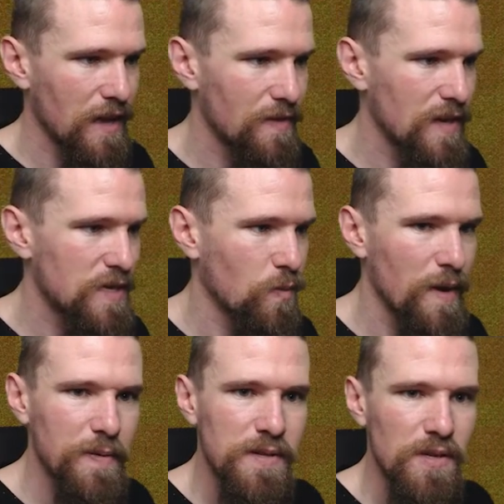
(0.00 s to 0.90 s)
these
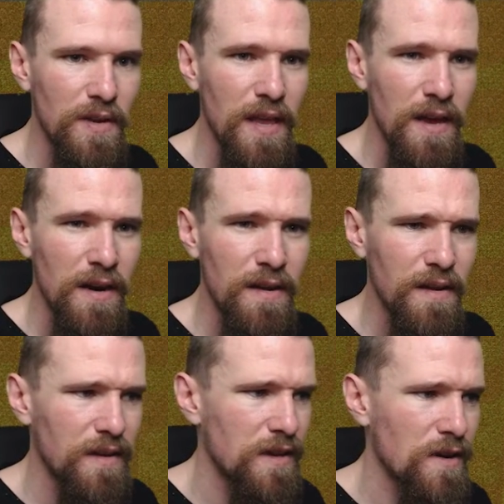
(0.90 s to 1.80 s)
weapons on here,
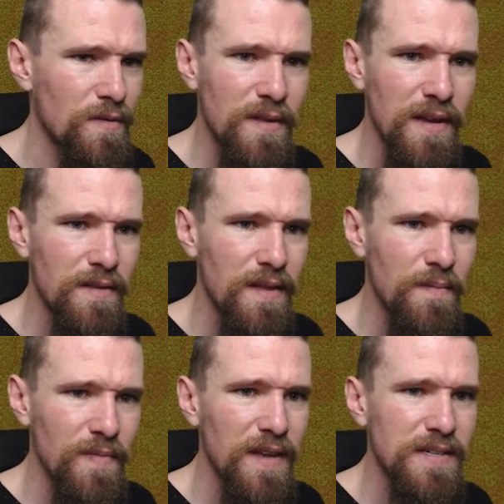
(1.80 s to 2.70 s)
you know, they're
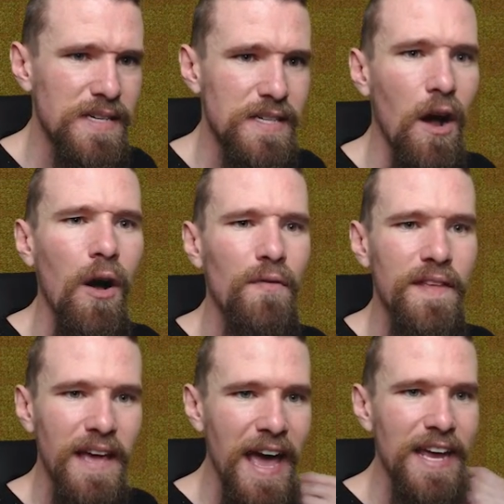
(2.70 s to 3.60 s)
decent. Oh,
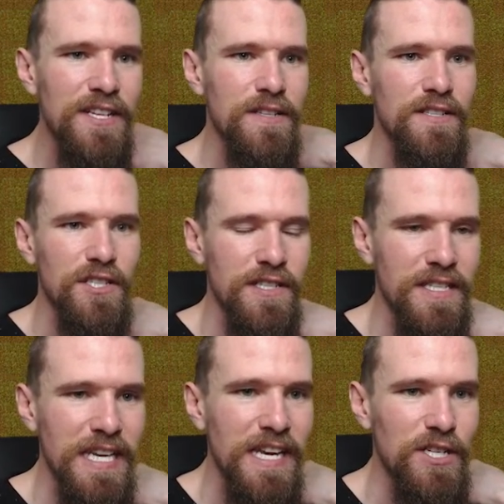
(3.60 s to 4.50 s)
the
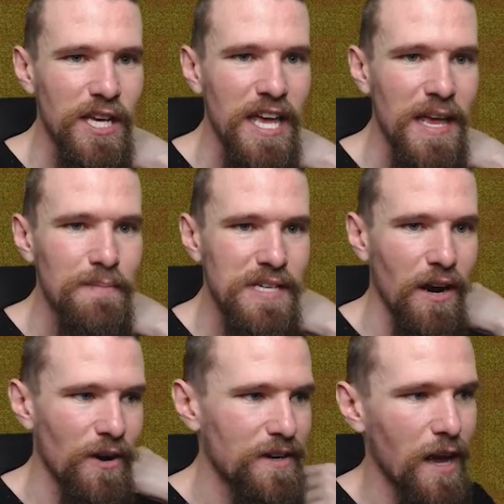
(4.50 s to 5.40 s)
ATGM turret.